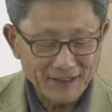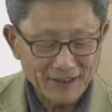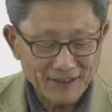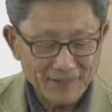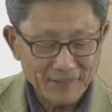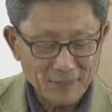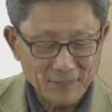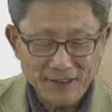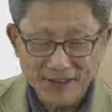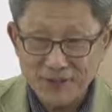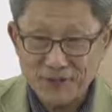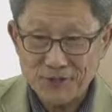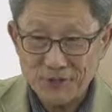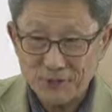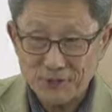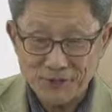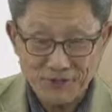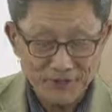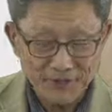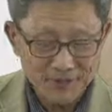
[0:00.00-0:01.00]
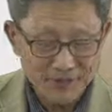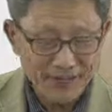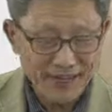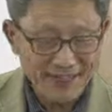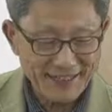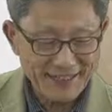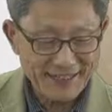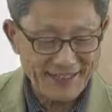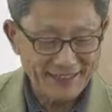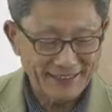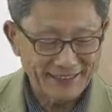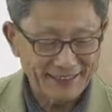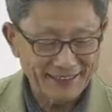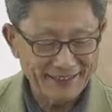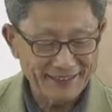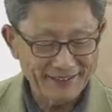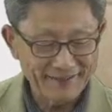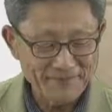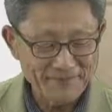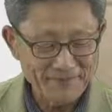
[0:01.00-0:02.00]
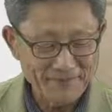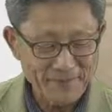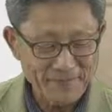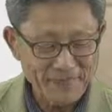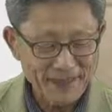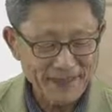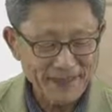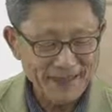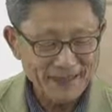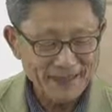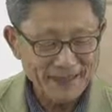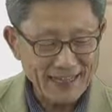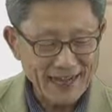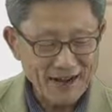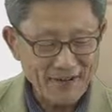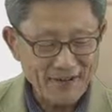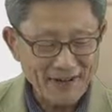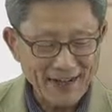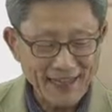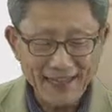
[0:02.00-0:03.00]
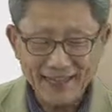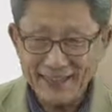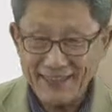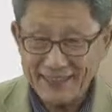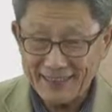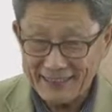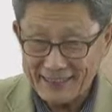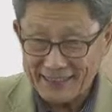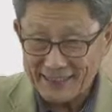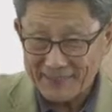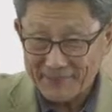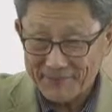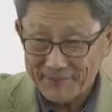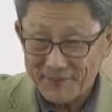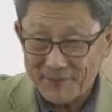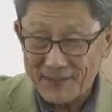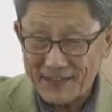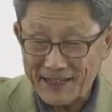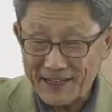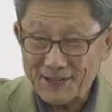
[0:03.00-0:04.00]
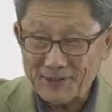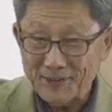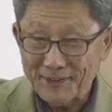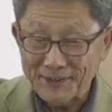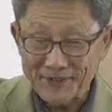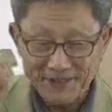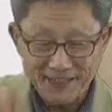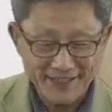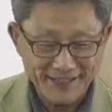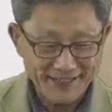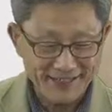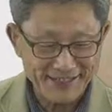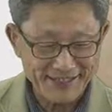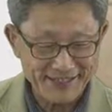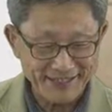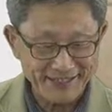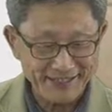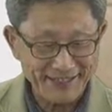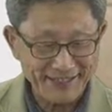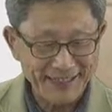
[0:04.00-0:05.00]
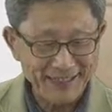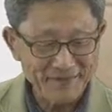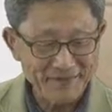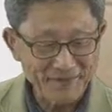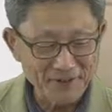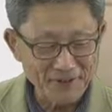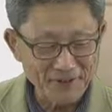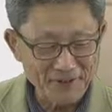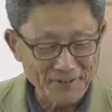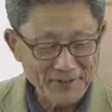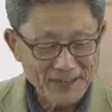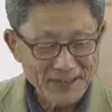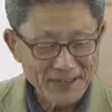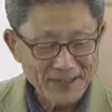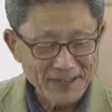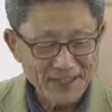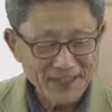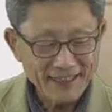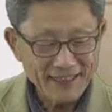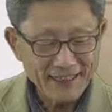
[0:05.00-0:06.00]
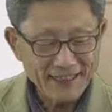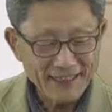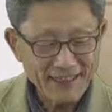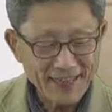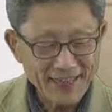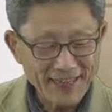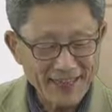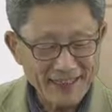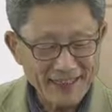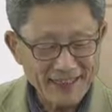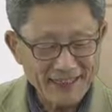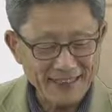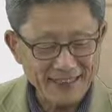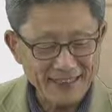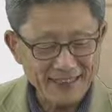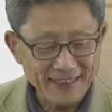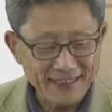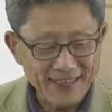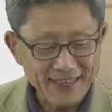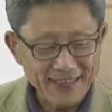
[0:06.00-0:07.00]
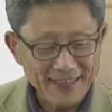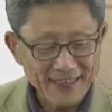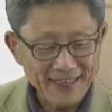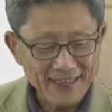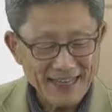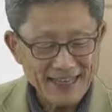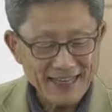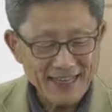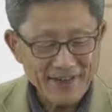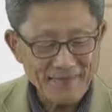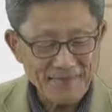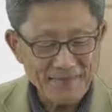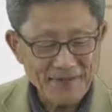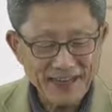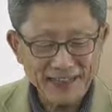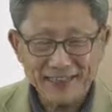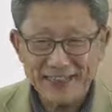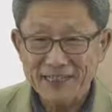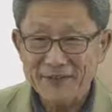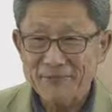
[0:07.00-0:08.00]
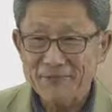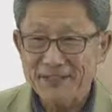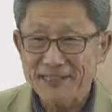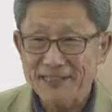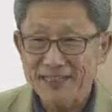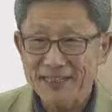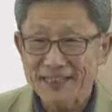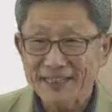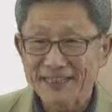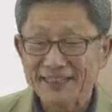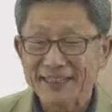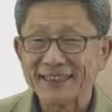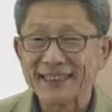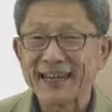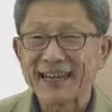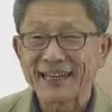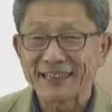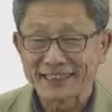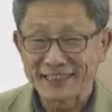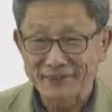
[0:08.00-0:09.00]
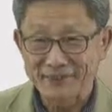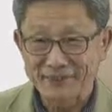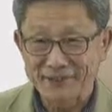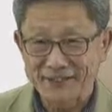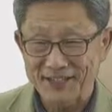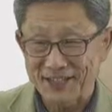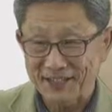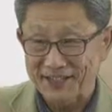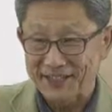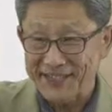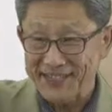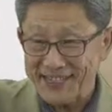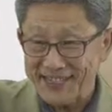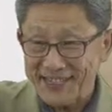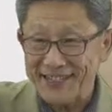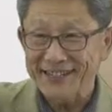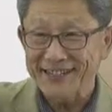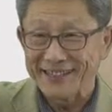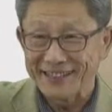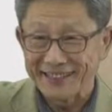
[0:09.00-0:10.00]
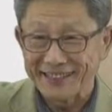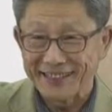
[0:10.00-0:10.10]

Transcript: +2 charge state. Now A is +1 charge state. Therefore, it has the effectively negatively charged, singly